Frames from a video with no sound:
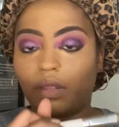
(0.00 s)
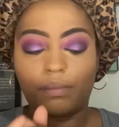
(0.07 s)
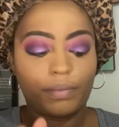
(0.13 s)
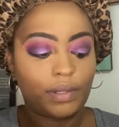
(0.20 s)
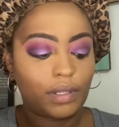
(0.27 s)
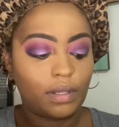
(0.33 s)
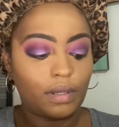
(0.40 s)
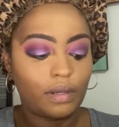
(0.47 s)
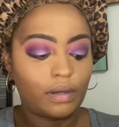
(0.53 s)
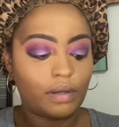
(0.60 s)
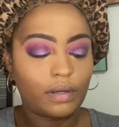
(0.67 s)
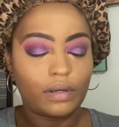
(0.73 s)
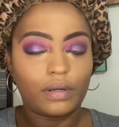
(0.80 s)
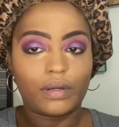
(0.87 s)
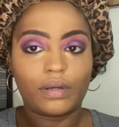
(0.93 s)
But
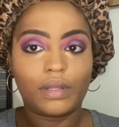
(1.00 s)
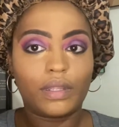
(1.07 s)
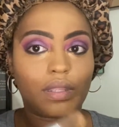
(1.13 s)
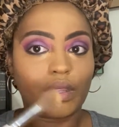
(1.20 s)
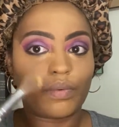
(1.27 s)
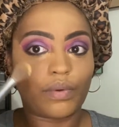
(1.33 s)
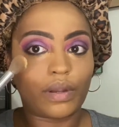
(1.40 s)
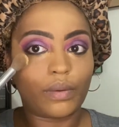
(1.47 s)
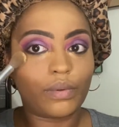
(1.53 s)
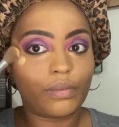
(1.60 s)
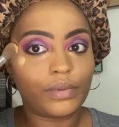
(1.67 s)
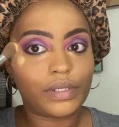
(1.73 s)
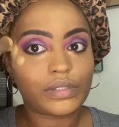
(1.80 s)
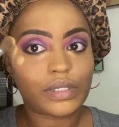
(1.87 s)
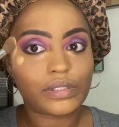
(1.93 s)
here and get ready with
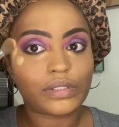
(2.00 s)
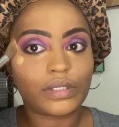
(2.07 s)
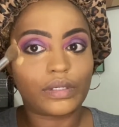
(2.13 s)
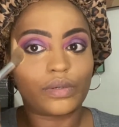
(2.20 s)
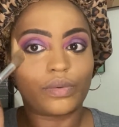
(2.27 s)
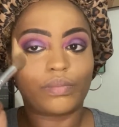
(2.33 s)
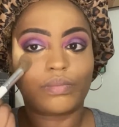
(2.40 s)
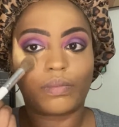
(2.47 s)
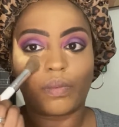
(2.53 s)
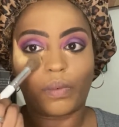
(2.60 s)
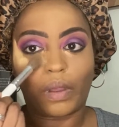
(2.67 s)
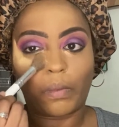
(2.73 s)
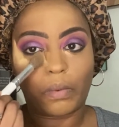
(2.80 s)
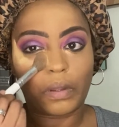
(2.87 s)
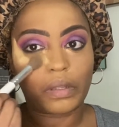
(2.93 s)
me means I just get to
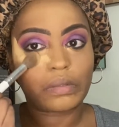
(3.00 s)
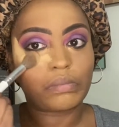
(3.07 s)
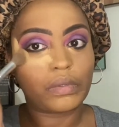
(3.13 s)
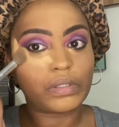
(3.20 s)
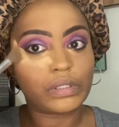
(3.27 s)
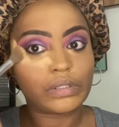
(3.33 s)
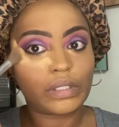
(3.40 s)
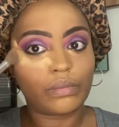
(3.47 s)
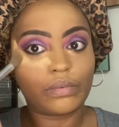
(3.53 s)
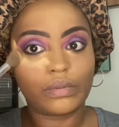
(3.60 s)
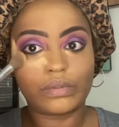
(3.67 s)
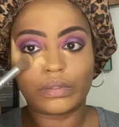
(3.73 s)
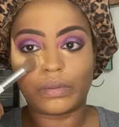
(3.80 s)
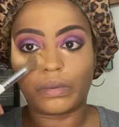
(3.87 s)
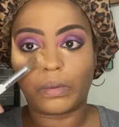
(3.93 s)
ramble as much as I
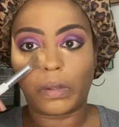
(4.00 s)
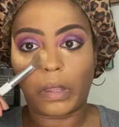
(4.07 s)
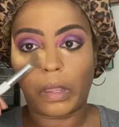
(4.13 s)
want to.